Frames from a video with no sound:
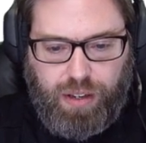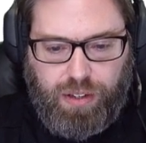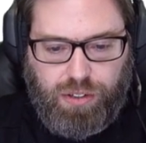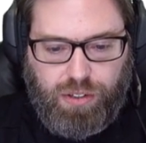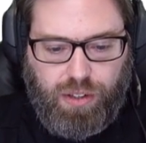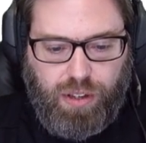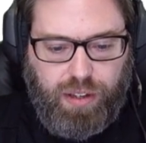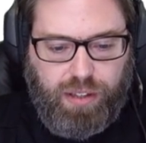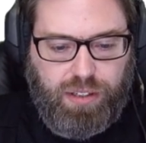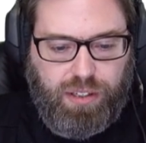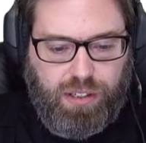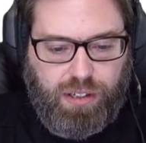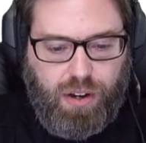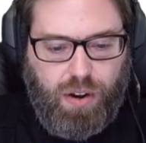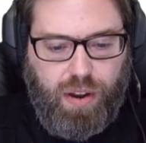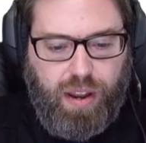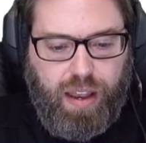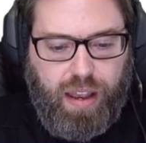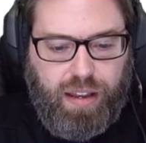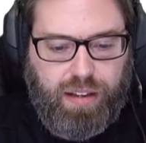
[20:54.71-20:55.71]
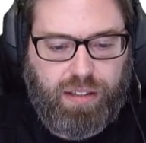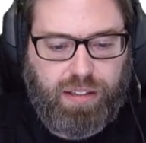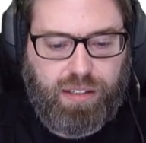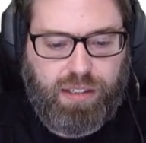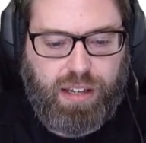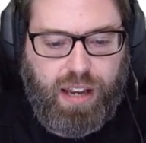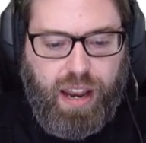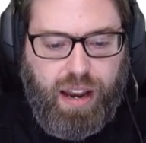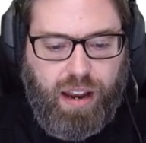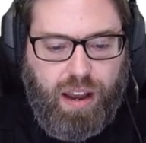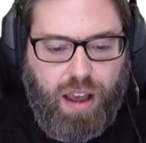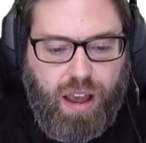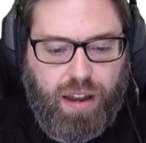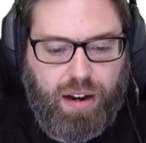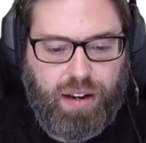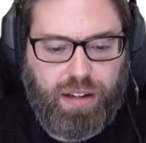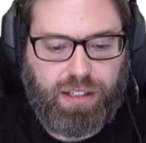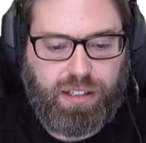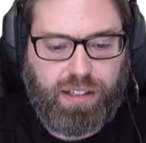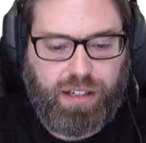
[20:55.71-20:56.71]
So let's go ahead and say
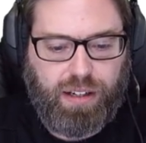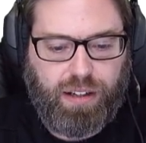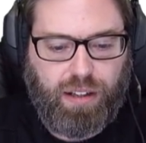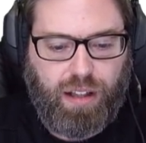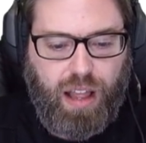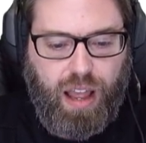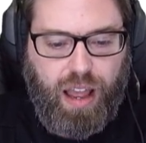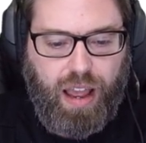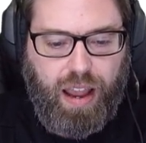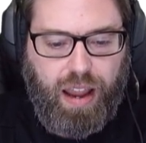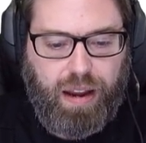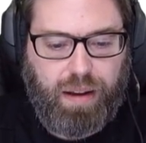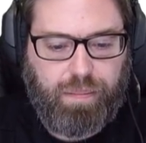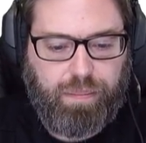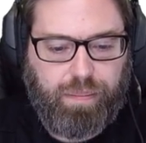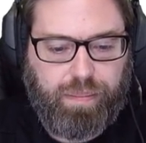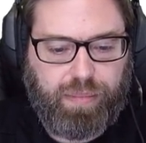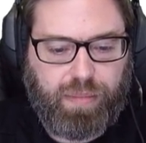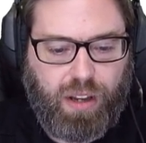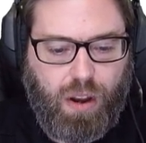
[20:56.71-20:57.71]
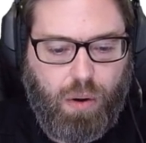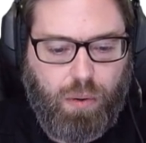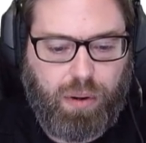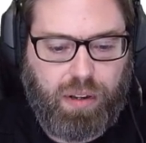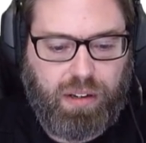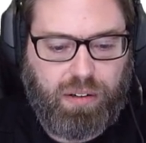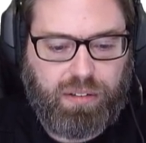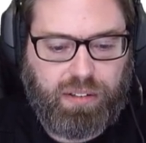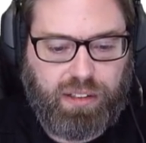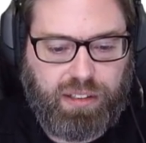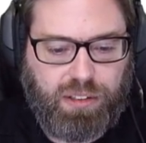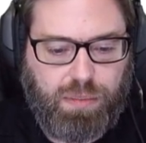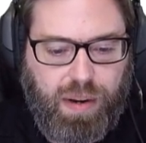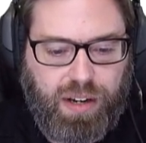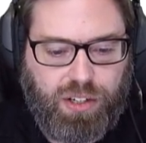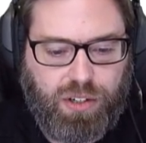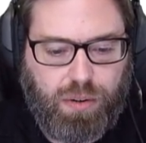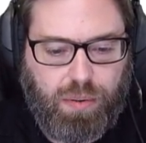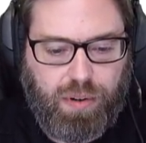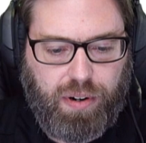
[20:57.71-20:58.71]
hana-cli. Oh, let's
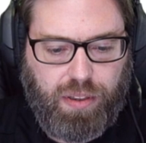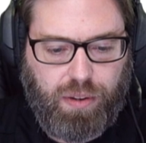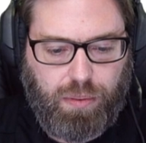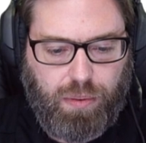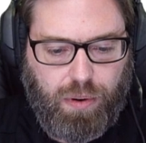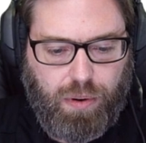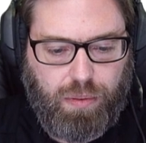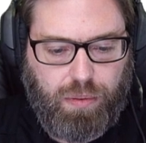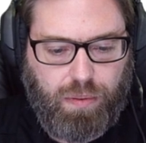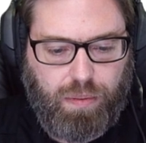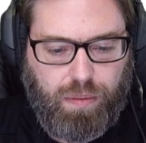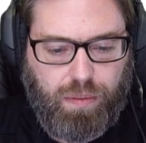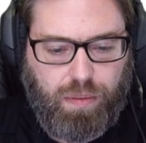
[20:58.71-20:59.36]
make sure we're in the root.